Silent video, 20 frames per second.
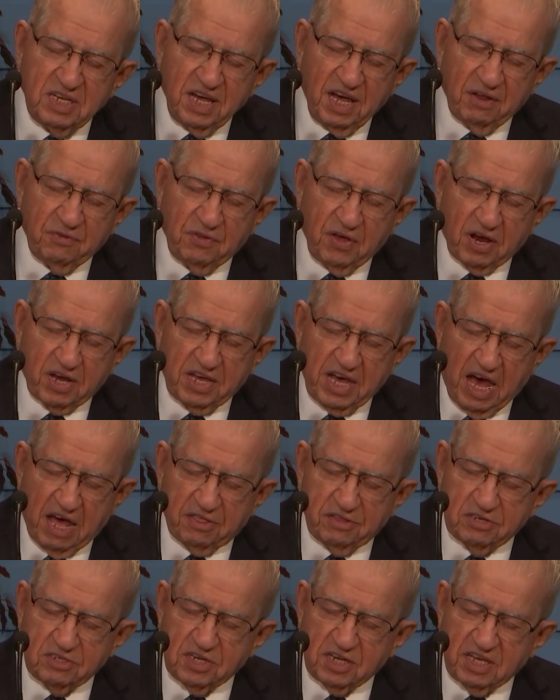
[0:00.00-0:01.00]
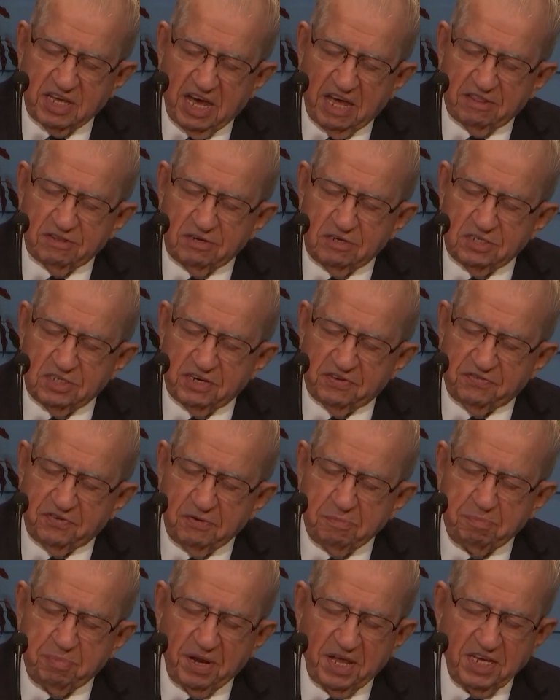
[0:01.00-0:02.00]
And they're gathered together in
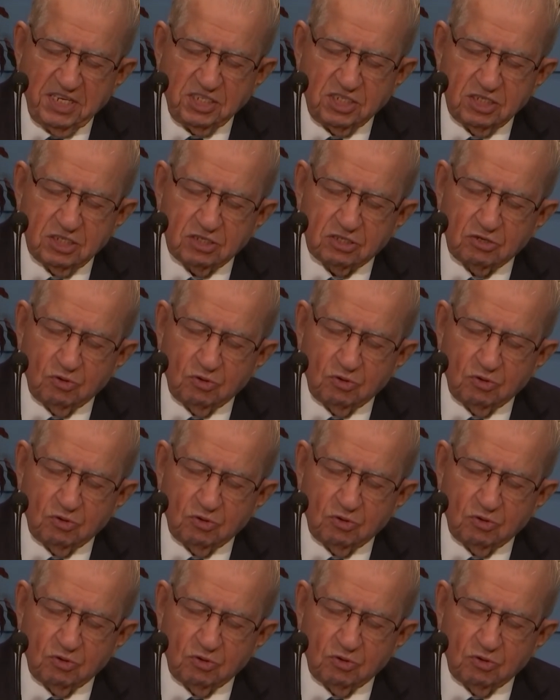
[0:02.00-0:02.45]
different places